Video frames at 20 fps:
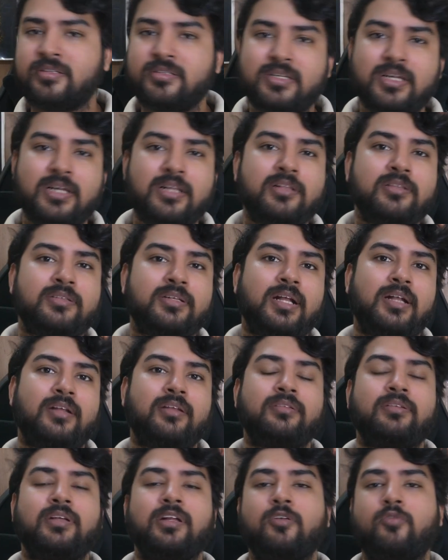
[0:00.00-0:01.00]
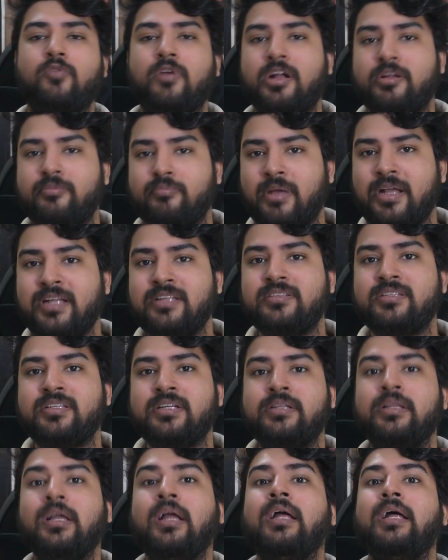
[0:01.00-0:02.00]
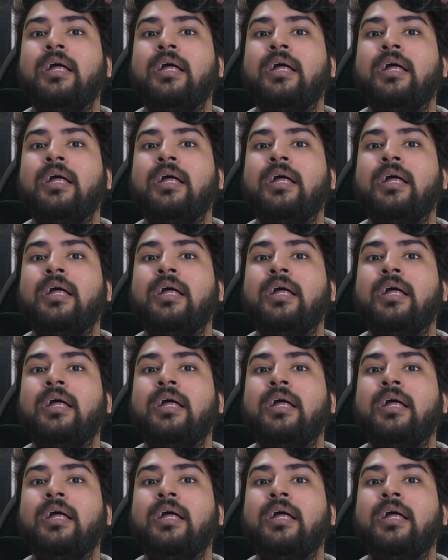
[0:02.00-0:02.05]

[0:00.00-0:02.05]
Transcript: skills, getting the required mindset.